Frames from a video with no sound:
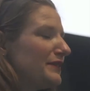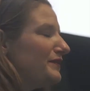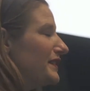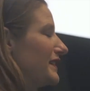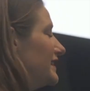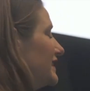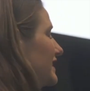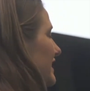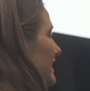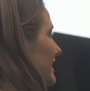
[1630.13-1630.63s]

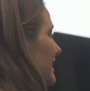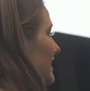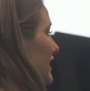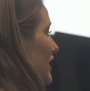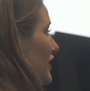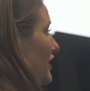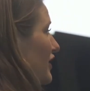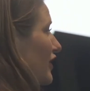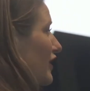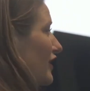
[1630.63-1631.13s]
differences,
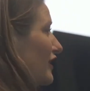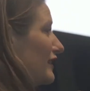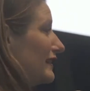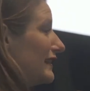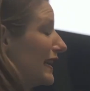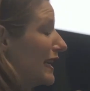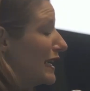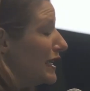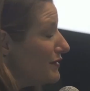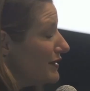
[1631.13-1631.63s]
there are
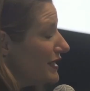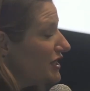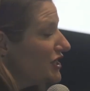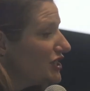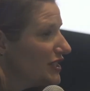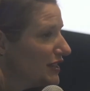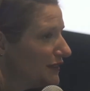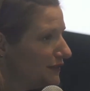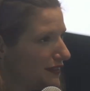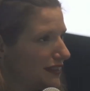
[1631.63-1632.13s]

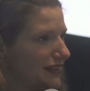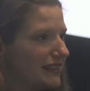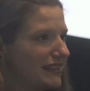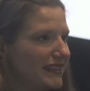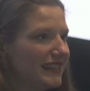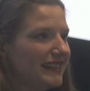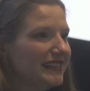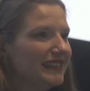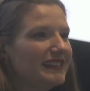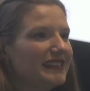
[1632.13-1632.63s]
language
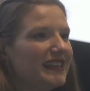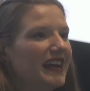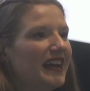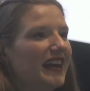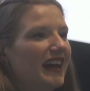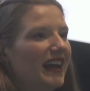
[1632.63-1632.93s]
differences.